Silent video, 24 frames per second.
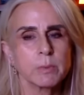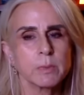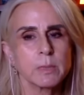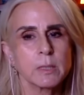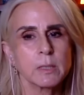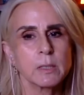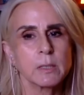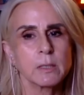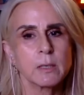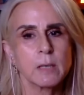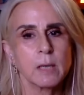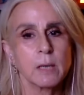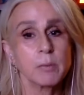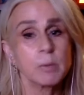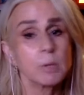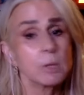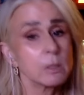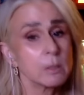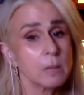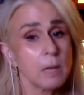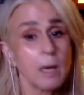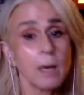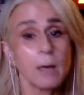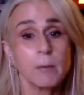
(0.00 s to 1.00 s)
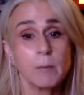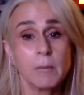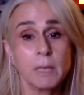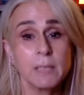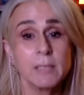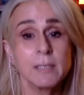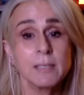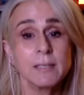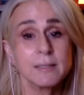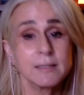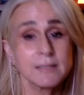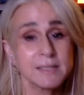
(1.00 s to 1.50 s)
And I put a lot of
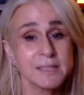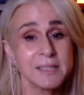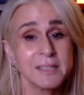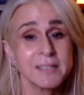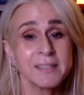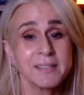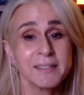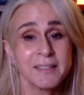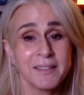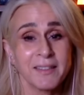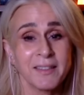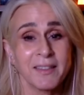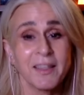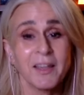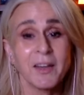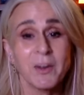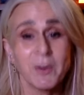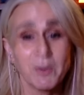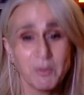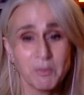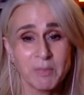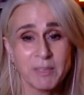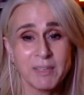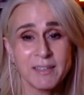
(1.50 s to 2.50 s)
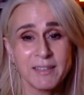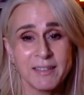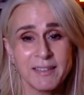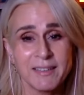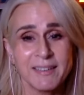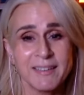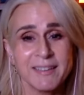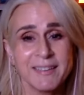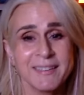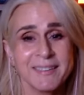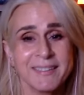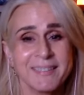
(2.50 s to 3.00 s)
money into therapy
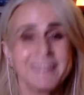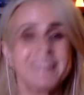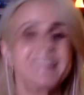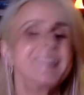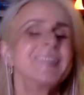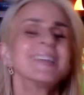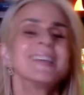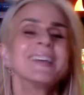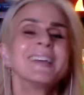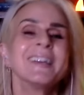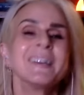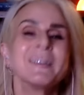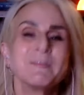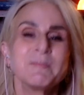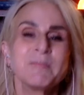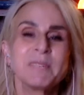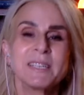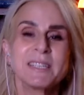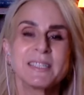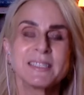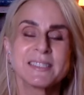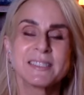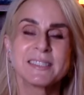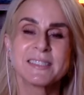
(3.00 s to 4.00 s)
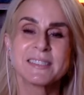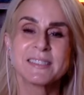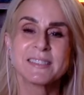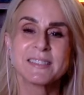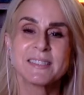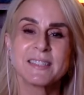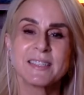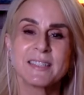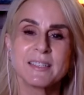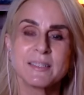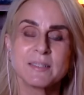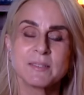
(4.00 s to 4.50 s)
because
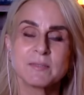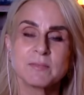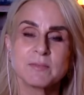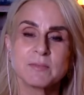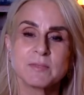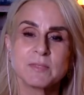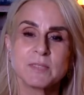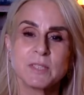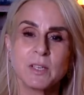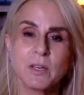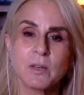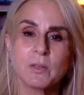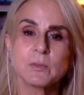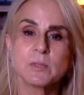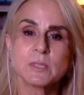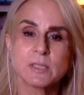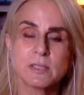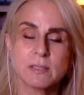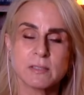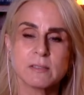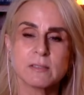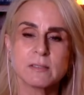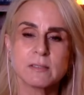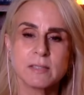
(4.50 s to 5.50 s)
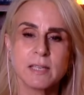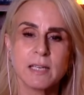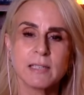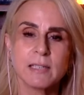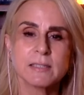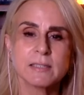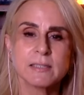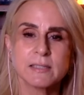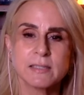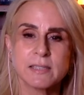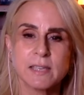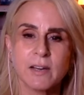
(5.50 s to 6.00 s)
it, you know, was
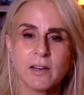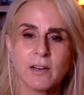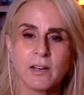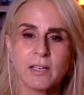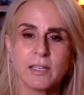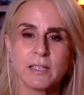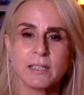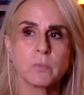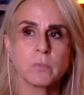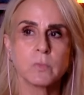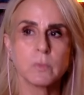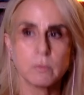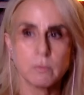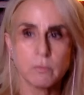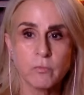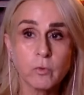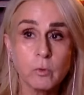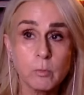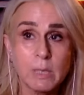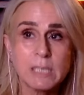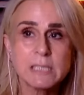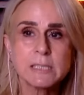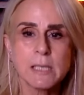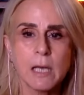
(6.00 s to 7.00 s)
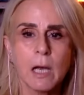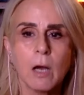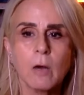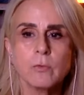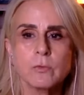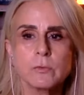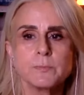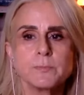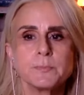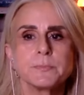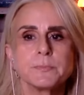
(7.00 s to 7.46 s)
necessary for myself